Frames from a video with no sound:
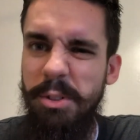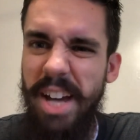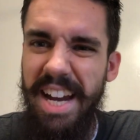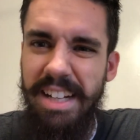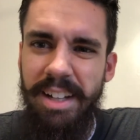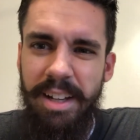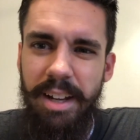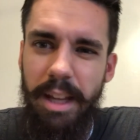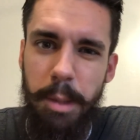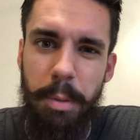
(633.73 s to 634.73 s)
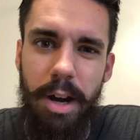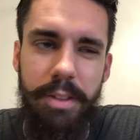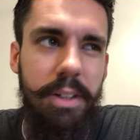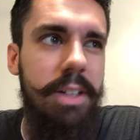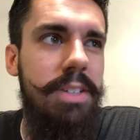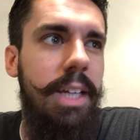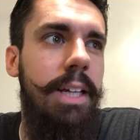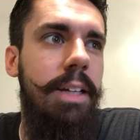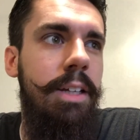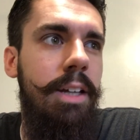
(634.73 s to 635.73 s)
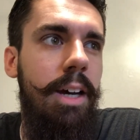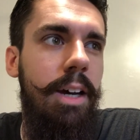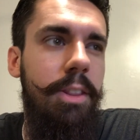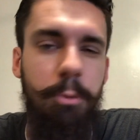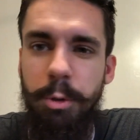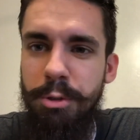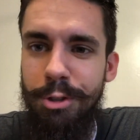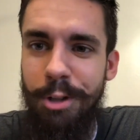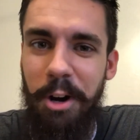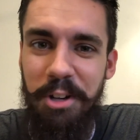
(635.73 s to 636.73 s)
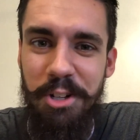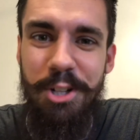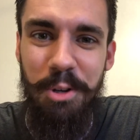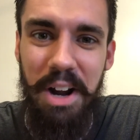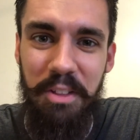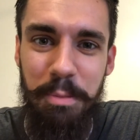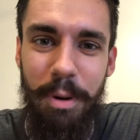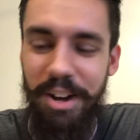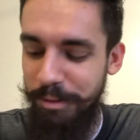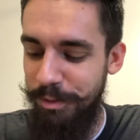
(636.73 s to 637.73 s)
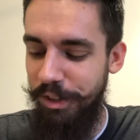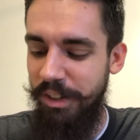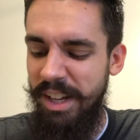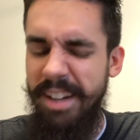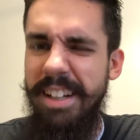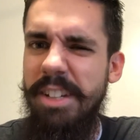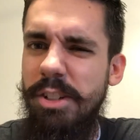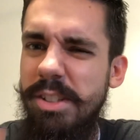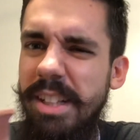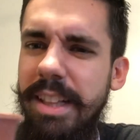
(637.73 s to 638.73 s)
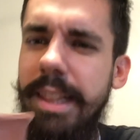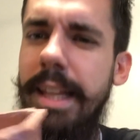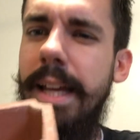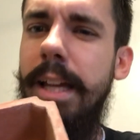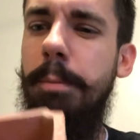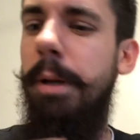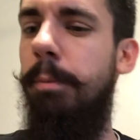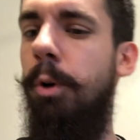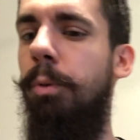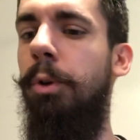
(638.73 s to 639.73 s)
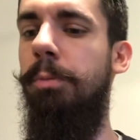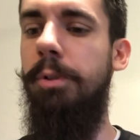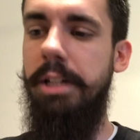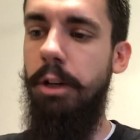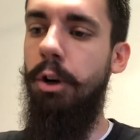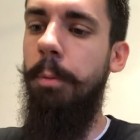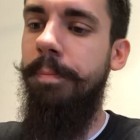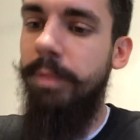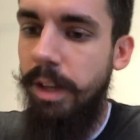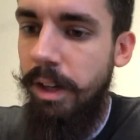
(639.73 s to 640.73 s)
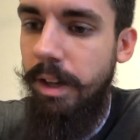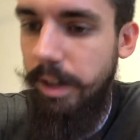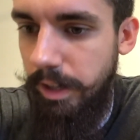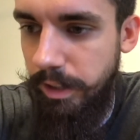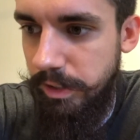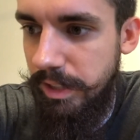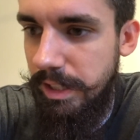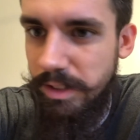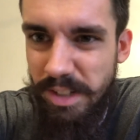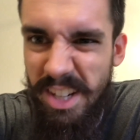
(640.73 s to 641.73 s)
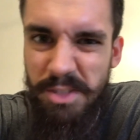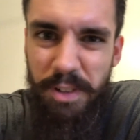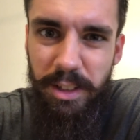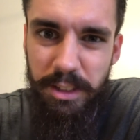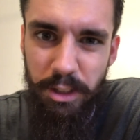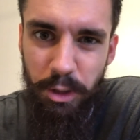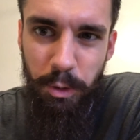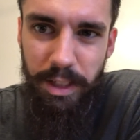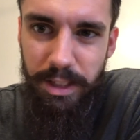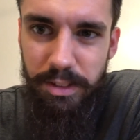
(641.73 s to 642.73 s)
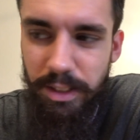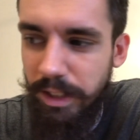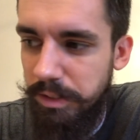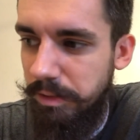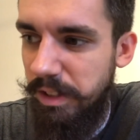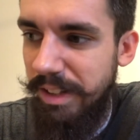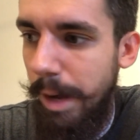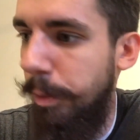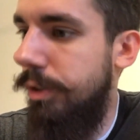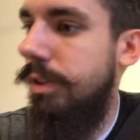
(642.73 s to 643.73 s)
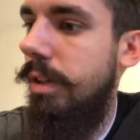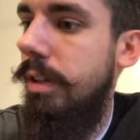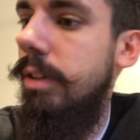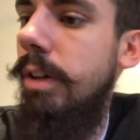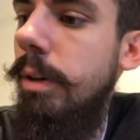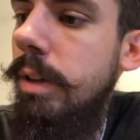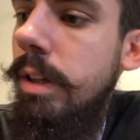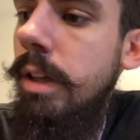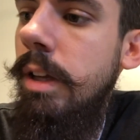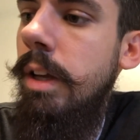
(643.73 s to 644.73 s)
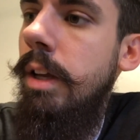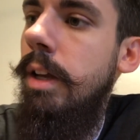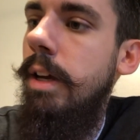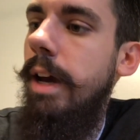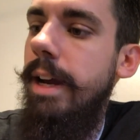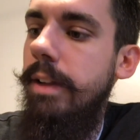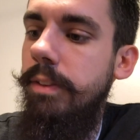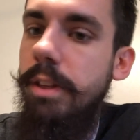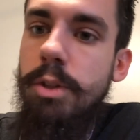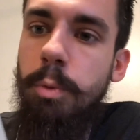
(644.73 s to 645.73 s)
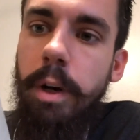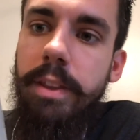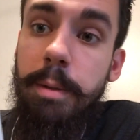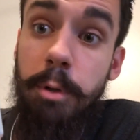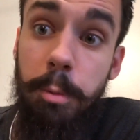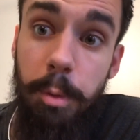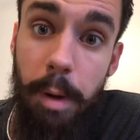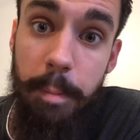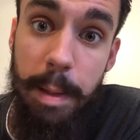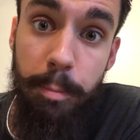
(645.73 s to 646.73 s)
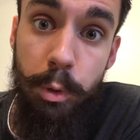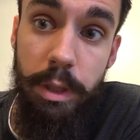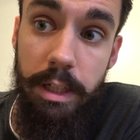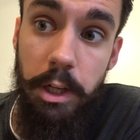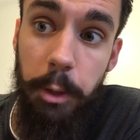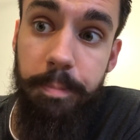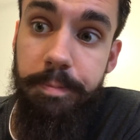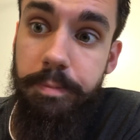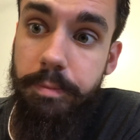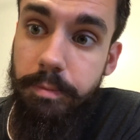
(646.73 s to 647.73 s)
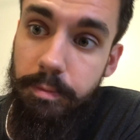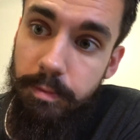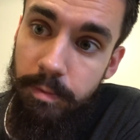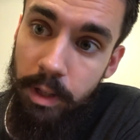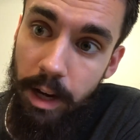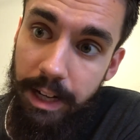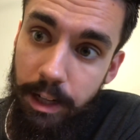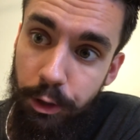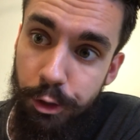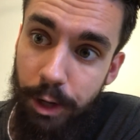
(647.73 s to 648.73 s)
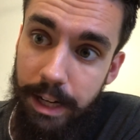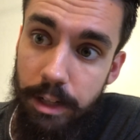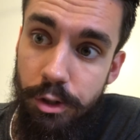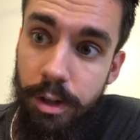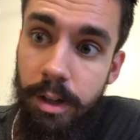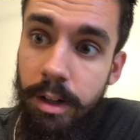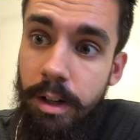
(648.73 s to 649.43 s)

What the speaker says: tight in the pot that it's in, and the roots are starting to shoot out the bottom. So he needs just a little bit more room so he can grow. Because he's fairly new. He needs to get established. So I got this one. I think I'm gonna put my bamboo in here. Again, good drainage.